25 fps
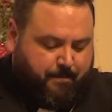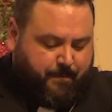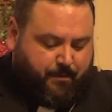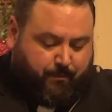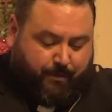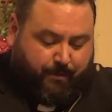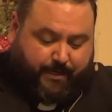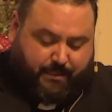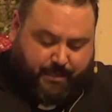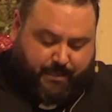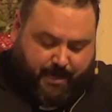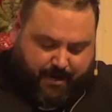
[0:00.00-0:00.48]

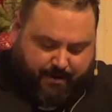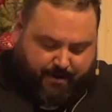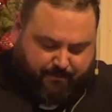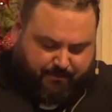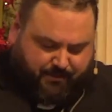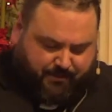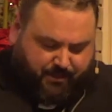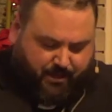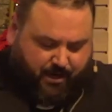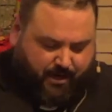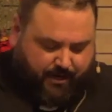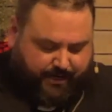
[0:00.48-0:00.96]
Three
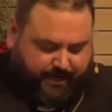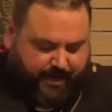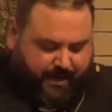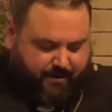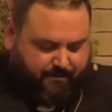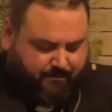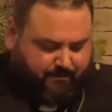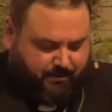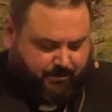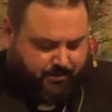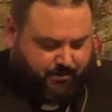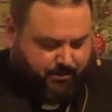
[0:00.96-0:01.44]
times God
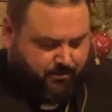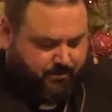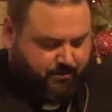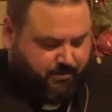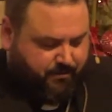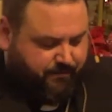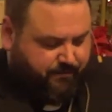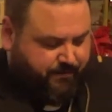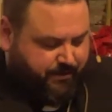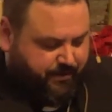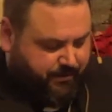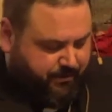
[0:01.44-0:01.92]
came to
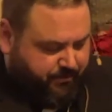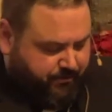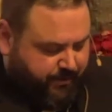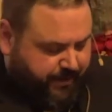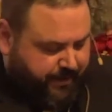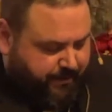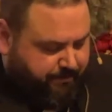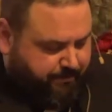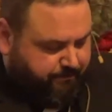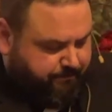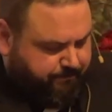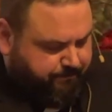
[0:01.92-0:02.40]
Joseph in a
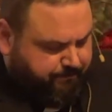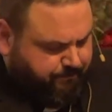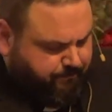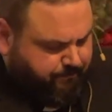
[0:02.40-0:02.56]
dream.